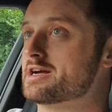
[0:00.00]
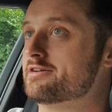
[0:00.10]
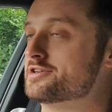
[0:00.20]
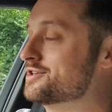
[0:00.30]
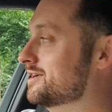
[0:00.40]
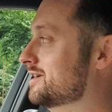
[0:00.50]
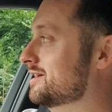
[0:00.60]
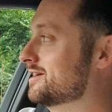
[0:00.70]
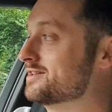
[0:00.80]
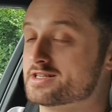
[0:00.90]
Garage.
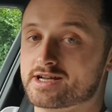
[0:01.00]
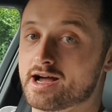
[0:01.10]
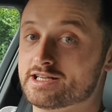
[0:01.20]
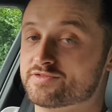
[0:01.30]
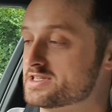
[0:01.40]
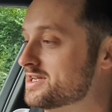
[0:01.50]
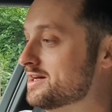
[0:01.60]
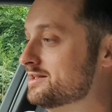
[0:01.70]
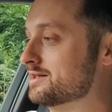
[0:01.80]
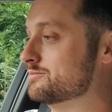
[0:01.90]
This car is for
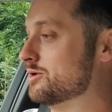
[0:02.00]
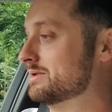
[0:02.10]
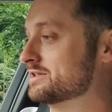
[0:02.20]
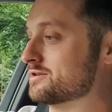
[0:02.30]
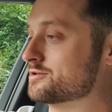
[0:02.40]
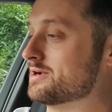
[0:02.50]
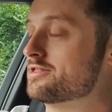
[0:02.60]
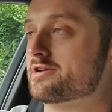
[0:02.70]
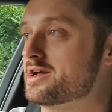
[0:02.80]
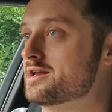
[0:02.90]
sale at the moment. It's got
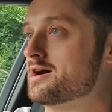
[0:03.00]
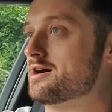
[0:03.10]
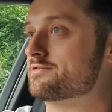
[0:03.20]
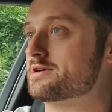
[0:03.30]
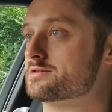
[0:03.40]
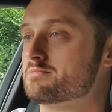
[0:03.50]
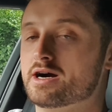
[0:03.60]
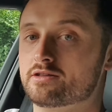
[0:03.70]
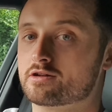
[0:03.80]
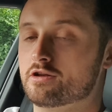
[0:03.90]
23,500
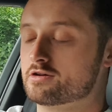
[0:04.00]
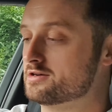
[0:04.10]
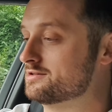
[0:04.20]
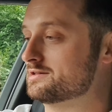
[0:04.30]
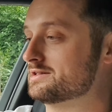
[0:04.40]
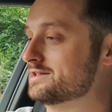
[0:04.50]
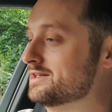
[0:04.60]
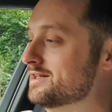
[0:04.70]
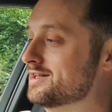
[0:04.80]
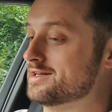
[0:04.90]
miles on the clock,
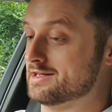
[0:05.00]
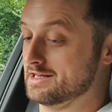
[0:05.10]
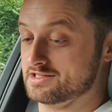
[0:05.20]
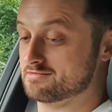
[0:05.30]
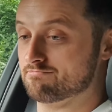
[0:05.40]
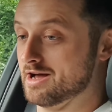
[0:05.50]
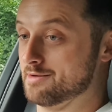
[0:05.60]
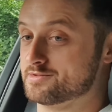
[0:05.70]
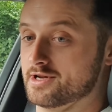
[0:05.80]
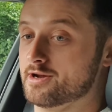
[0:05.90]
and it's
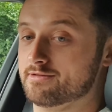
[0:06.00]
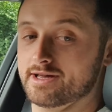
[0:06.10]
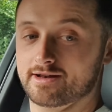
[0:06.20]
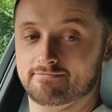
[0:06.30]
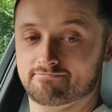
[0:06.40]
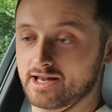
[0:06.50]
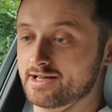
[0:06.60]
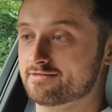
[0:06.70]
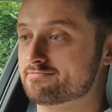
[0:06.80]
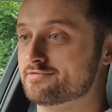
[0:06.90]
absolutely
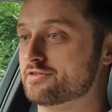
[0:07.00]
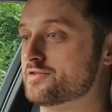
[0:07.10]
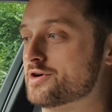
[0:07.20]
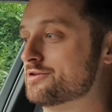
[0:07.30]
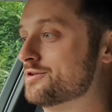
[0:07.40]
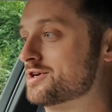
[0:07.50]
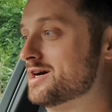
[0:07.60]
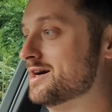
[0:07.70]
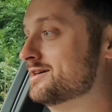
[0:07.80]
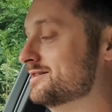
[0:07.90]
clean for a 4-year-old
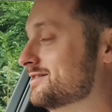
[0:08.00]
car.